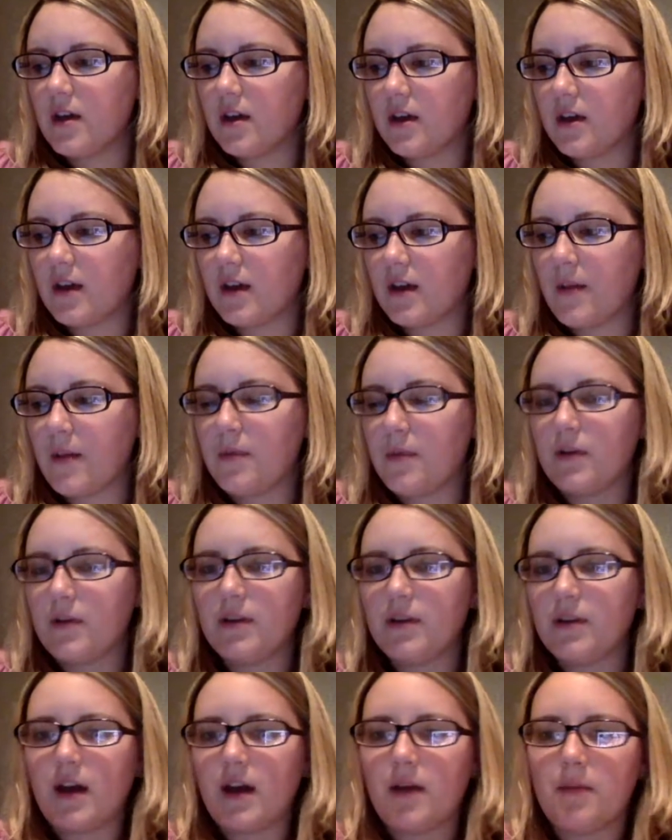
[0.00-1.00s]
an app on the
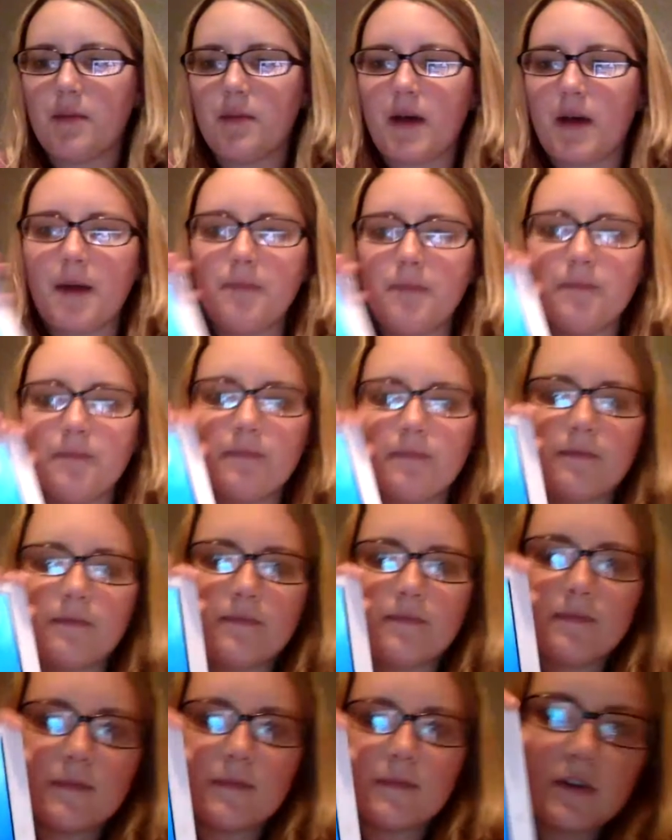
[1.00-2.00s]
iPad.
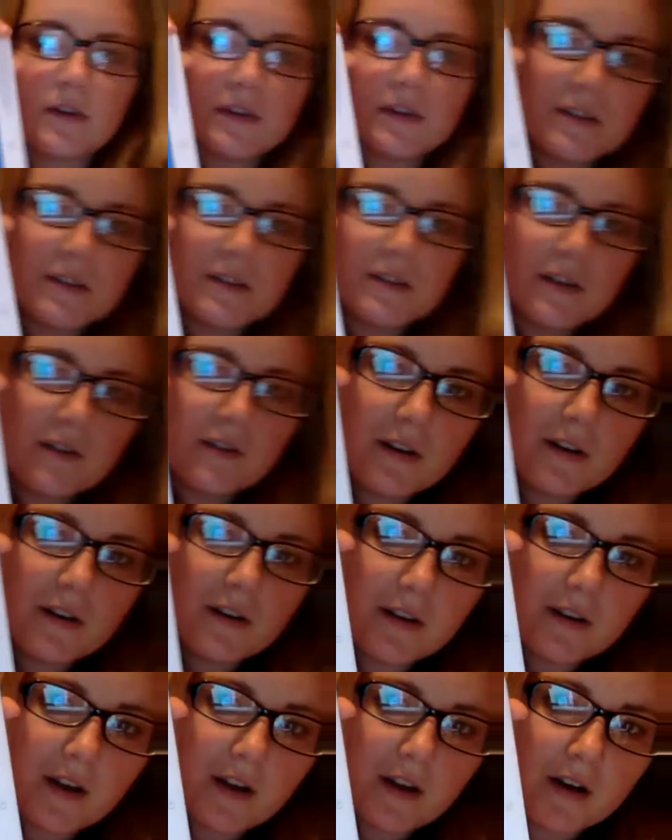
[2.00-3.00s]
You can see it right
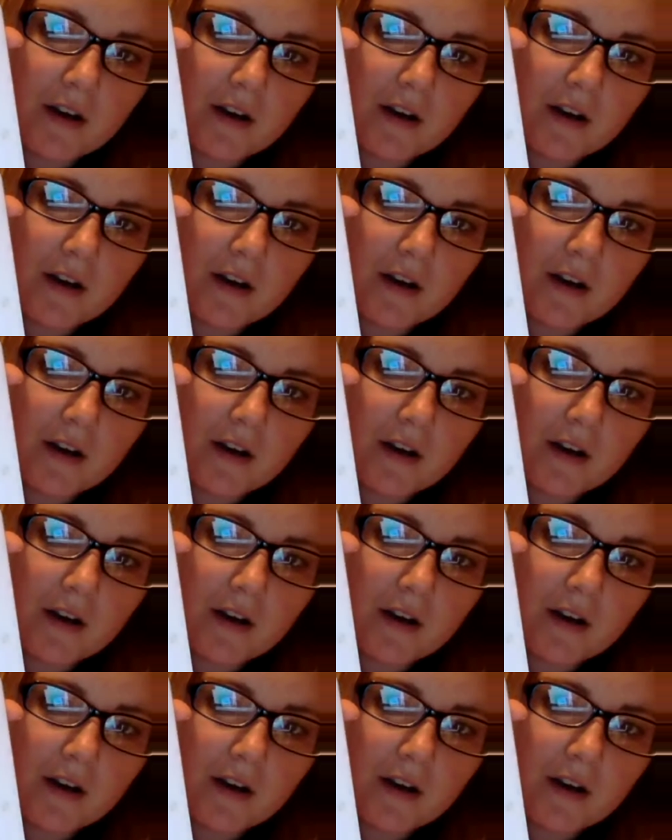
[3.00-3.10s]
there,